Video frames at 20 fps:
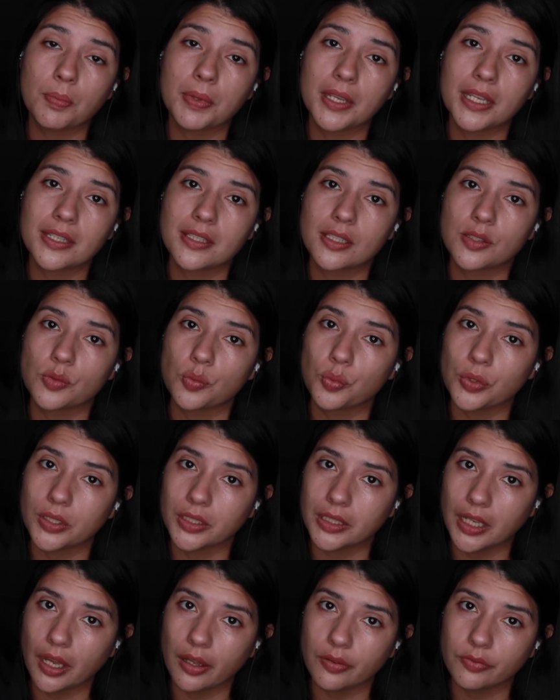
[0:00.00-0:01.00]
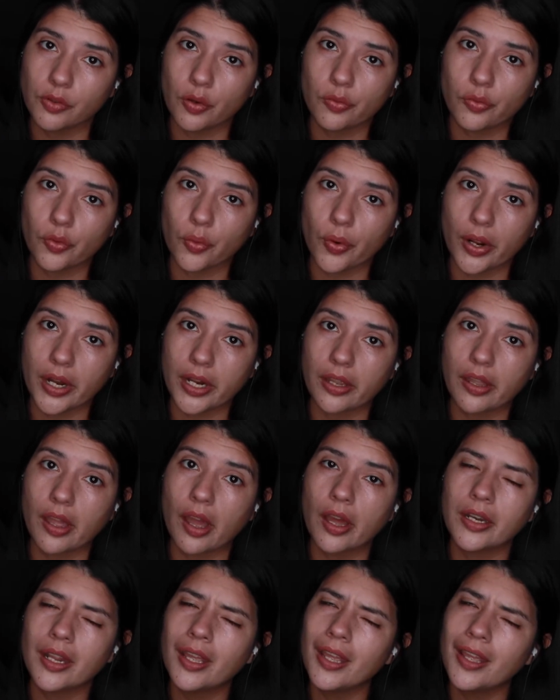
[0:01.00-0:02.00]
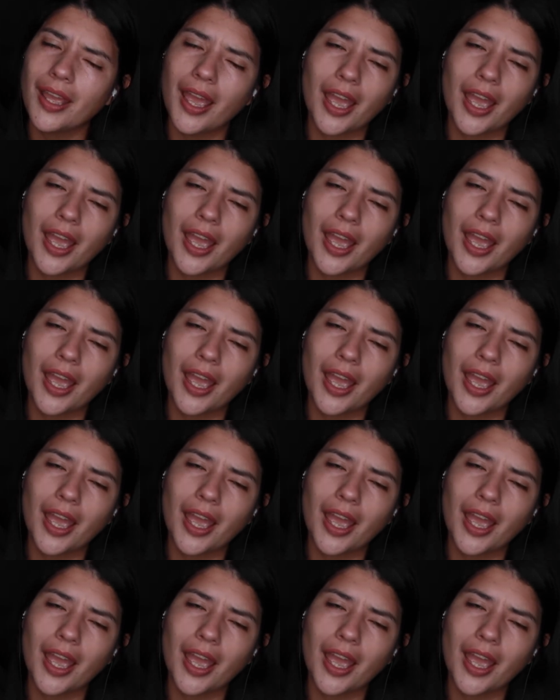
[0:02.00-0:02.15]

because it's really helpful for run and gun,